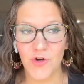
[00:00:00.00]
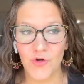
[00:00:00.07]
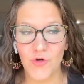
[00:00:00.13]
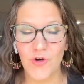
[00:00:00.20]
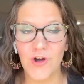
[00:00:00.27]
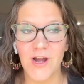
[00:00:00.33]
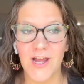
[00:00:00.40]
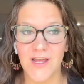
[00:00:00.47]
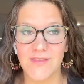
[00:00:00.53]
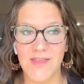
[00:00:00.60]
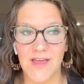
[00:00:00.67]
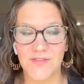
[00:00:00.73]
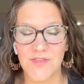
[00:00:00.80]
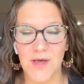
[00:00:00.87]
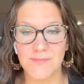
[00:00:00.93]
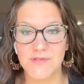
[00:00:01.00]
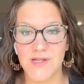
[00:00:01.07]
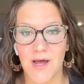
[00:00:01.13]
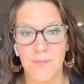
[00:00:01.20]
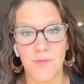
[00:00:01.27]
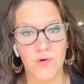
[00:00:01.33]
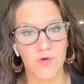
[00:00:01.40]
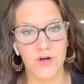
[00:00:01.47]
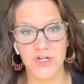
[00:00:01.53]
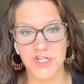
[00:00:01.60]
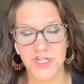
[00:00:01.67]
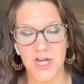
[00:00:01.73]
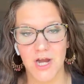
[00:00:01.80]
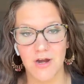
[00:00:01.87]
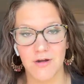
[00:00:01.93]
or hit that thumbs up, or
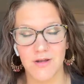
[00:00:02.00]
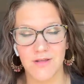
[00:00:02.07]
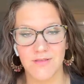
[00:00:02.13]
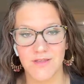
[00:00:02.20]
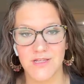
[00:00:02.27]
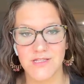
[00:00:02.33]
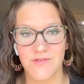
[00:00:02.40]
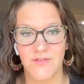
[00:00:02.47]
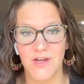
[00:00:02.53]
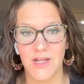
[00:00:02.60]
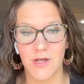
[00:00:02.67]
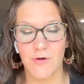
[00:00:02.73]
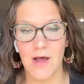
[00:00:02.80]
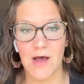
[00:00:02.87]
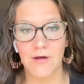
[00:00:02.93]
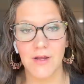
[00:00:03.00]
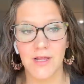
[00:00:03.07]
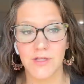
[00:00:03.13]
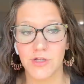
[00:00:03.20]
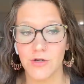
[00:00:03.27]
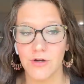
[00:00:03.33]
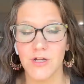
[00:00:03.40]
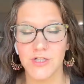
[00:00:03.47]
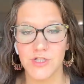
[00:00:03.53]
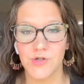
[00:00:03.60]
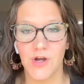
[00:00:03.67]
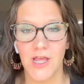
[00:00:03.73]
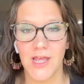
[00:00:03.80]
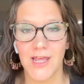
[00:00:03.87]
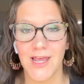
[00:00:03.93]
shared this video out and you're
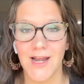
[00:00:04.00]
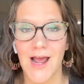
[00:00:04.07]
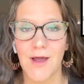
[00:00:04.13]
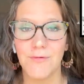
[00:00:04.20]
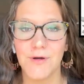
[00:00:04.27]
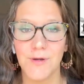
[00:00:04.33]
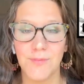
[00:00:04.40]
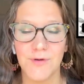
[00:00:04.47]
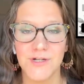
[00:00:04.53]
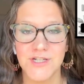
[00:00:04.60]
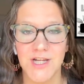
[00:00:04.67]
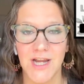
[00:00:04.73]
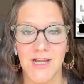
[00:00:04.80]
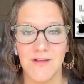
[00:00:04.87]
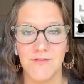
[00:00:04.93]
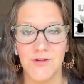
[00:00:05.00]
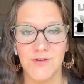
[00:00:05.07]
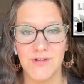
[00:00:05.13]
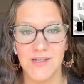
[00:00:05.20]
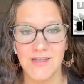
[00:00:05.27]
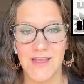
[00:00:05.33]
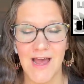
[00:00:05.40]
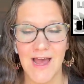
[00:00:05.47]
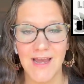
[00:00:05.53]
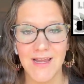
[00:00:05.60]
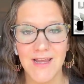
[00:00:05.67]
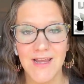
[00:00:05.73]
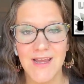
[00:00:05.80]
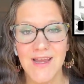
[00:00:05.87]
enjoying it, I would appreciate if you did that.